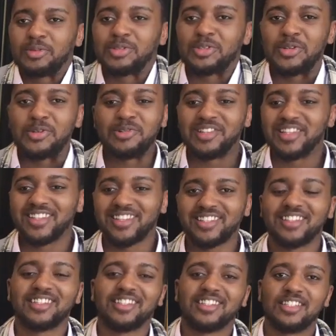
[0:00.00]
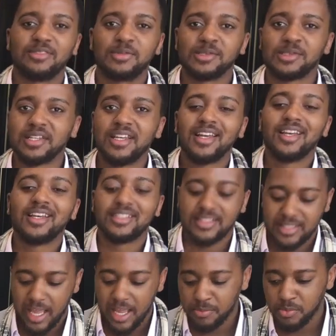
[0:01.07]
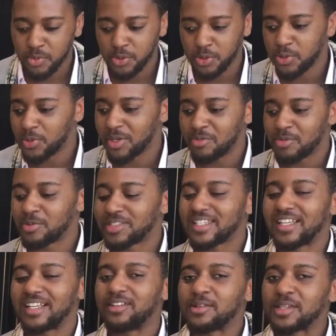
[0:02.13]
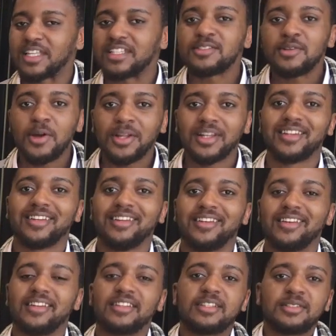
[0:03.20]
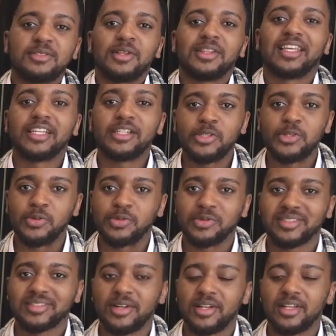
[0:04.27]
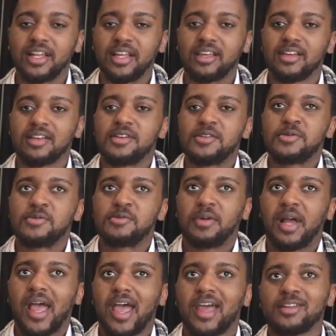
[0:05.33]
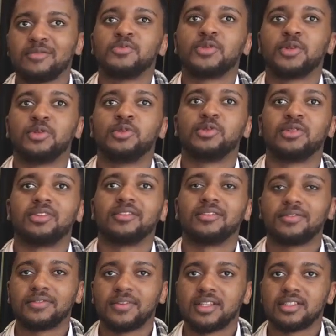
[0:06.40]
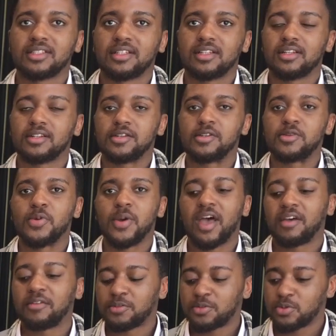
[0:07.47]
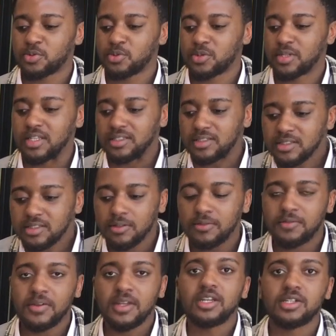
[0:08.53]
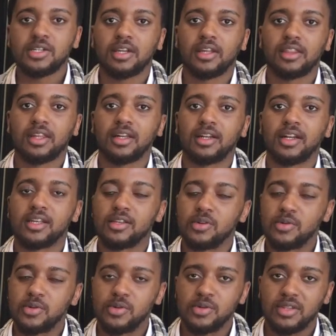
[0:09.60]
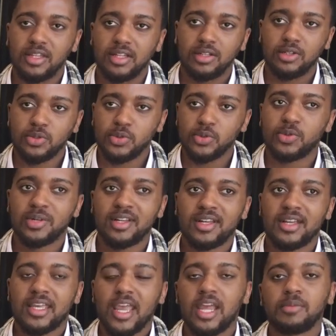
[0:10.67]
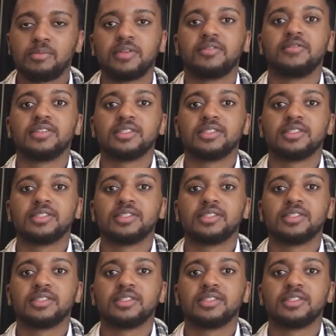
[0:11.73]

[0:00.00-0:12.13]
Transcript: that was the only thing that they did was just add more glue. And we were saying, look, that's not, that's not the issue. It's not like adding more glue is gonna fix it. You have to, it's just a finishing thing. Like you, the glue can't be